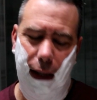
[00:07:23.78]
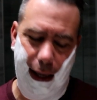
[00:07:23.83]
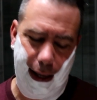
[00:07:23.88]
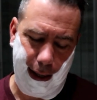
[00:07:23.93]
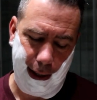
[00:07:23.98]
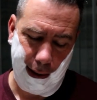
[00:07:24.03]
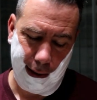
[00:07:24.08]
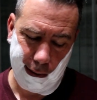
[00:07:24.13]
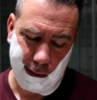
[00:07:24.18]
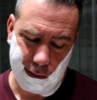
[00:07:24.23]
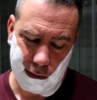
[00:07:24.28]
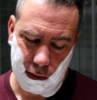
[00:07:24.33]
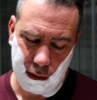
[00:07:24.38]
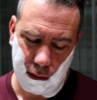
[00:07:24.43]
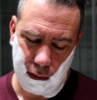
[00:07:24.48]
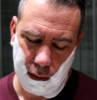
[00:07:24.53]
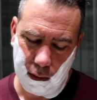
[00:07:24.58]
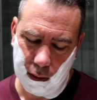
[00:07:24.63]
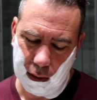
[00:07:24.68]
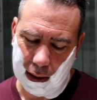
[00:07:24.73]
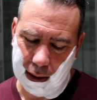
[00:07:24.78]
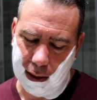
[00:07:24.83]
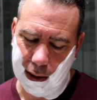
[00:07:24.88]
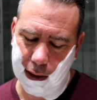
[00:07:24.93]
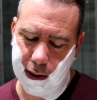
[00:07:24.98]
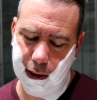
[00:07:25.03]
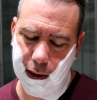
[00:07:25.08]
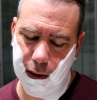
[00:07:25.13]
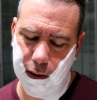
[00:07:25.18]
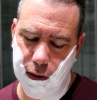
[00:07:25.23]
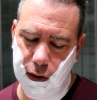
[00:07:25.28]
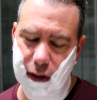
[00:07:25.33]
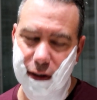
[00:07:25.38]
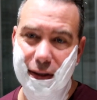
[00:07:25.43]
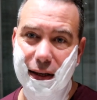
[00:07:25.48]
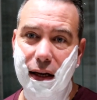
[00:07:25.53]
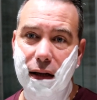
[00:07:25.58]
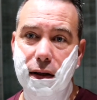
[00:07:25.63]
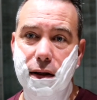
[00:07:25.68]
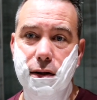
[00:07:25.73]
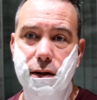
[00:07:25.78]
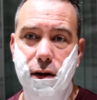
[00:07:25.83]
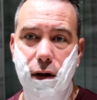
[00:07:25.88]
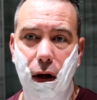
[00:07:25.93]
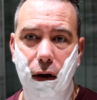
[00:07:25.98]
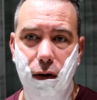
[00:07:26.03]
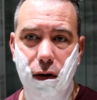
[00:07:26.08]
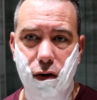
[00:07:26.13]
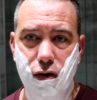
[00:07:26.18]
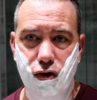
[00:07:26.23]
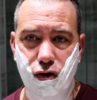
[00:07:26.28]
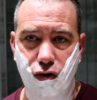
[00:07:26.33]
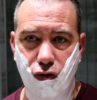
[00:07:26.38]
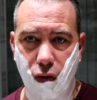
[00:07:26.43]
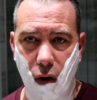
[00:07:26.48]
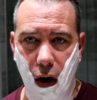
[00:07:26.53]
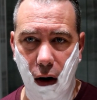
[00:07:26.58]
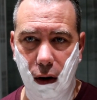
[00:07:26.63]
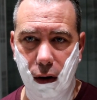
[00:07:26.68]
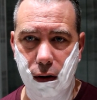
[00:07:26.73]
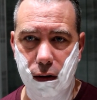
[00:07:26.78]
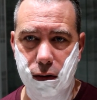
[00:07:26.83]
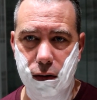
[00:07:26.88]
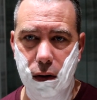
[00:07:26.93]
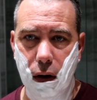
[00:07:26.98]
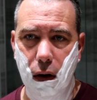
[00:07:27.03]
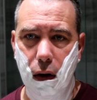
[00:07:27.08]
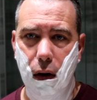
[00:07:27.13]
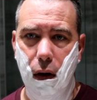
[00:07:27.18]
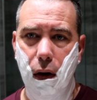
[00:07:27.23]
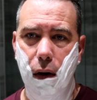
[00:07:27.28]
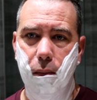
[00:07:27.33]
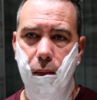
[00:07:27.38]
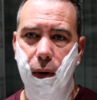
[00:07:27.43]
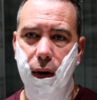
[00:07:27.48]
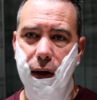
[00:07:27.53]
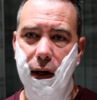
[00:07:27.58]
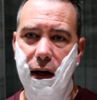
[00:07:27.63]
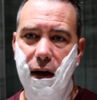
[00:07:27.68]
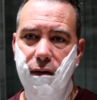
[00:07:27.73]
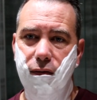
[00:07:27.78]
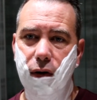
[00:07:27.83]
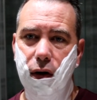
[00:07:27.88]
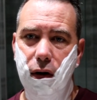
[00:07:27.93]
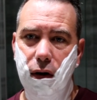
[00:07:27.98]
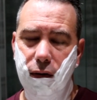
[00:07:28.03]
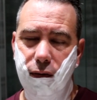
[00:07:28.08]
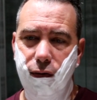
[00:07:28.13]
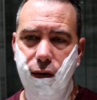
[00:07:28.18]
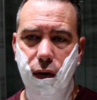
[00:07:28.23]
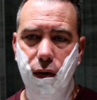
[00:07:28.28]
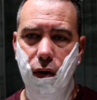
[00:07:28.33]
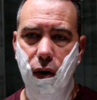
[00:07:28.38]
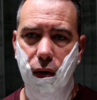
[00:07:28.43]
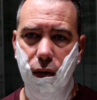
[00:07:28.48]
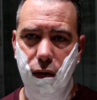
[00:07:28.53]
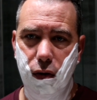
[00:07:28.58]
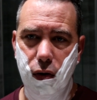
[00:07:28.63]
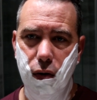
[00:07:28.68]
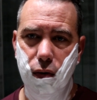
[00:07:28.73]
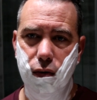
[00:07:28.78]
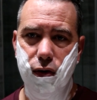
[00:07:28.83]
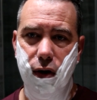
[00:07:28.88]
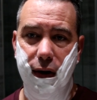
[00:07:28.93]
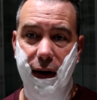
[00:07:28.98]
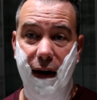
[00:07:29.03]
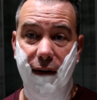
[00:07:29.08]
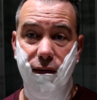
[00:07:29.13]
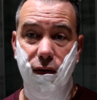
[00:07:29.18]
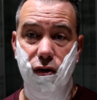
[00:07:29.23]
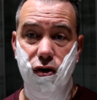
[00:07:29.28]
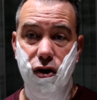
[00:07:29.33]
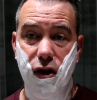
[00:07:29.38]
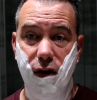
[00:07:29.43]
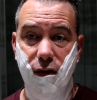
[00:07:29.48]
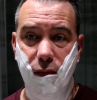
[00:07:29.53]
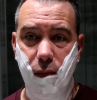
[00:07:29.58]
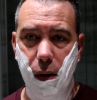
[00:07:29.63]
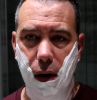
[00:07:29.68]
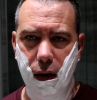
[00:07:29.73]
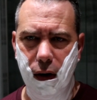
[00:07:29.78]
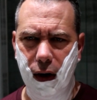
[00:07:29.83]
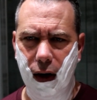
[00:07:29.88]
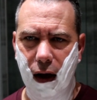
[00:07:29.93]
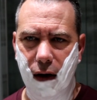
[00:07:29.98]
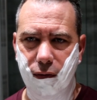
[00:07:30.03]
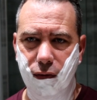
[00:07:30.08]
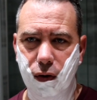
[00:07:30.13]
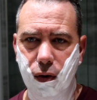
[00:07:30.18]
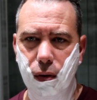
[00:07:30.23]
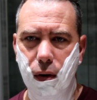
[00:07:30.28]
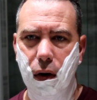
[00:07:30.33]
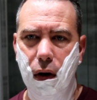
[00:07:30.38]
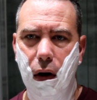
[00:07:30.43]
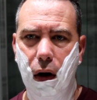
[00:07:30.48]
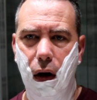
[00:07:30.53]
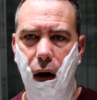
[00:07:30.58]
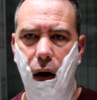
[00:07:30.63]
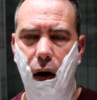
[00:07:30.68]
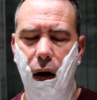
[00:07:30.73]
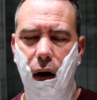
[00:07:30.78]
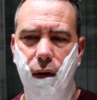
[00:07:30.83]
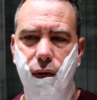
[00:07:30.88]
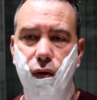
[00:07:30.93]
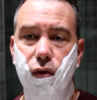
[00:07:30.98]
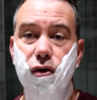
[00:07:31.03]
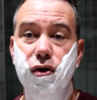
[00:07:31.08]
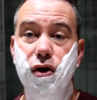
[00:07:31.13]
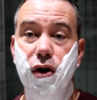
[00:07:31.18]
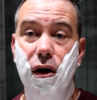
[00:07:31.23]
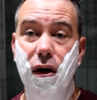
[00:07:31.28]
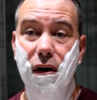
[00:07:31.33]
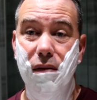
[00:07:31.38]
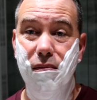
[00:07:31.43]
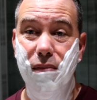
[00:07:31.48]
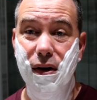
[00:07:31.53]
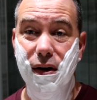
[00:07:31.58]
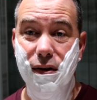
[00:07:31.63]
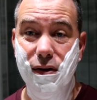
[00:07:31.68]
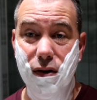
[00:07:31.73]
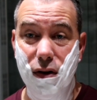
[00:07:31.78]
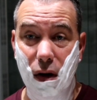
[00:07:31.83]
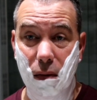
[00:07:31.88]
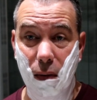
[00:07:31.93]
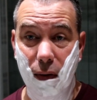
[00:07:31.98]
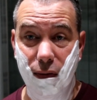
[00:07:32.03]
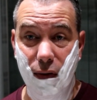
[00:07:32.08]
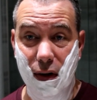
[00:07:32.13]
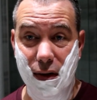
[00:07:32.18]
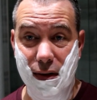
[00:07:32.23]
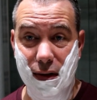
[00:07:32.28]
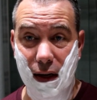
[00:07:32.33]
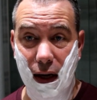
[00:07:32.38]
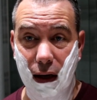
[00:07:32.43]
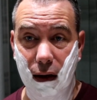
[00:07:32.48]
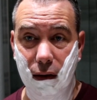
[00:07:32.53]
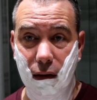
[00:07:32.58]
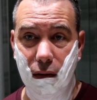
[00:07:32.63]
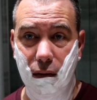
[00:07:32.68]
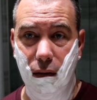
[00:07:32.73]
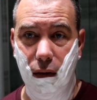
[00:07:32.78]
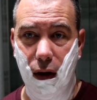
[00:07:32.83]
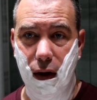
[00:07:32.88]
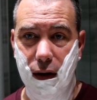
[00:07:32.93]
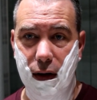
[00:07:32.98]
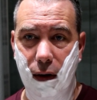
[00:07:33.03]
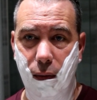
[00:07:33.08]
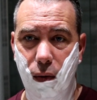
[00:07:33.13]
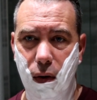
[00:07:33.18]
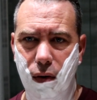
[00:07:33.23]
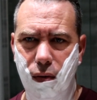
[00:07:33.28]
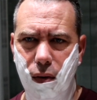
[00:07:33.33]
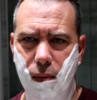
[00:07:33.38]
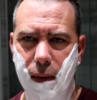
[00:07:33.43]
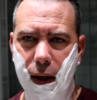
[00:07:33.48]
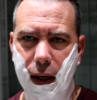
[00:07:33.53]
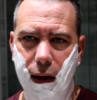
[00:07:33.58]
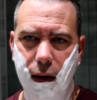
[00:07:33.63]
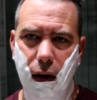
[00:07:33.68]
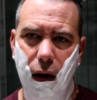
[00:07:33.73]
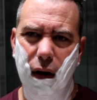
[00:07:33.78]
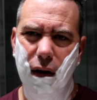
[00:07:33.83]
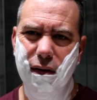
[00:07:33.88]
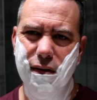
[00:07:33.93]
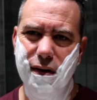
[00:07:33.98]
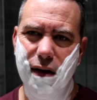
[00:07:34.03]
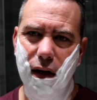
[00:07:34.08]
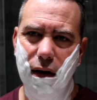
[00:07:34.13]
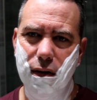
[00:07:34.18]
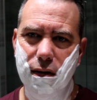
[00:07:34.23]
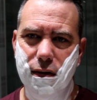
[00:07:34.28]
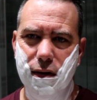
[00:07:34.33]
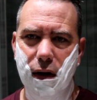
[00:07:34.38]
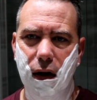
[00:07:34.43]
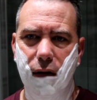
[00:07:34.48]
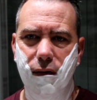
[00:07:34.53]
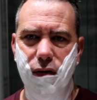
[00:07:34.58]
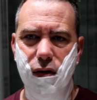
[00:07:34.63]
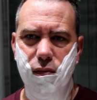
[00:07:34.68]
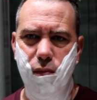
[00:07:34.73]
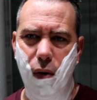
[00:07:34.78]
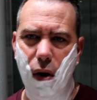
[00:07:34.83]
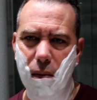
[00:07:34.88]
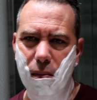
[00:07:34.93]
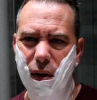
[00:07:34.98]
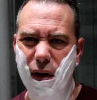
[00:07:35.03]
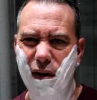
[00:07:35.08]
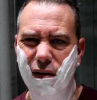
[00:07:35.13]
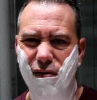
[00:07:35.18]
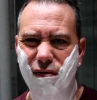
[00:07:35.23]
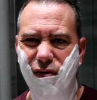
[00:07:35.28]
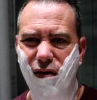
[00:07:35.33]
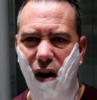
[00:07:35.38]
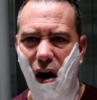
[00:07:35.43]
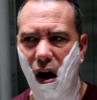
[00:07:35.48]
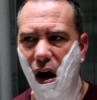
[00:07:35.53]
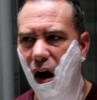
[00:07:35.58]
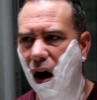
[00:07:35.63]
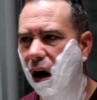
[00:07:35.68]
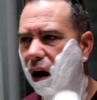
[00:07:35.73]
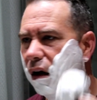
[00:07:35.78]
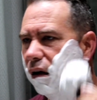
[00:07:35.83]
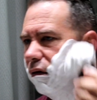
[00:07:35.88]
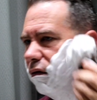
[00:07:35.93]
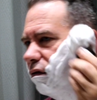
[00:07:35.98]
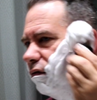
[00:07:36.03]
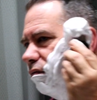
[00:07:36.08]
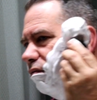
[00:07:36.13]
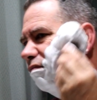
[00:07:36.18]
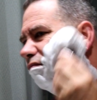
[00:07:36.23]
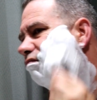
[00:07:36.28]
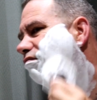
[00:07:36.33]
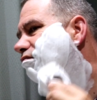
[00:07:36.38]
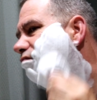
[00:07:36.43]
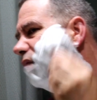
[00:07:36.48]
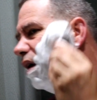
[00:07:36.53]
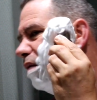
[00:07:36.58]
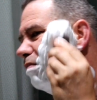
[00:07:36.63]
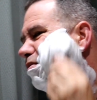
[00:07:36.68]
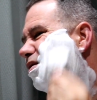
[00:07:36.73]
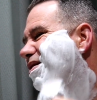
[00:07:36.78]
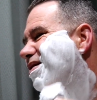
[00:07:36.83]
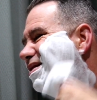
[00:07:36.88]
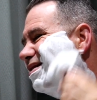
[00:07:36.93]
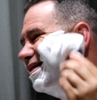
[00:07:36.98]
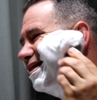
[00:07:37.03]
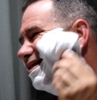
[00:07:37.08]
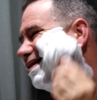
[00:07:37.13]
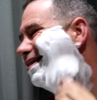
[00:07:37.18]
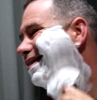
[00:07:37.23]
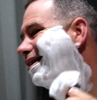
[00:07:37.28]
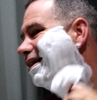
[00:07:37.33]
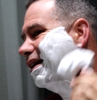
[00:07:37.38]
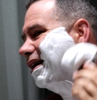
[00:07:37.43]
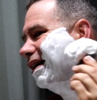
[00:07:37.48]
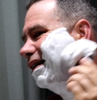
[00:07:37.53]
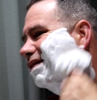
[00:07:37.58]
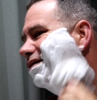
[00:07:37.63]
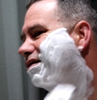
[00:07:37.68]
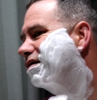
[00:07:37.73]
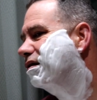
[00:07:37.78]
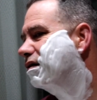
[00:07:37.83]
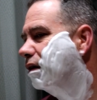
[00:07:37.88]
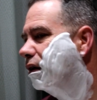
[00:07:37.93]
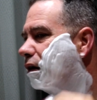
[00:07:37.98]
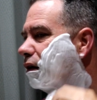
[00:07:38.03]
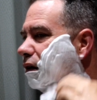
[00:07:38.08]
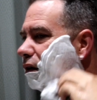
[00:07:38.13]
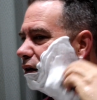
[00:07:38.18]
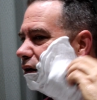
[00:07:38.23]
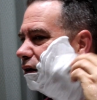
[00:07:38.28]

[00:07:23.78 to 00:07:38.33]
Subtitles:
And the scent is not the strongest, but even if you don't use an aftershave product after, there's gonna be some of the scent, okay, that will remain. The scent itself is probably a 5, maybe a 6.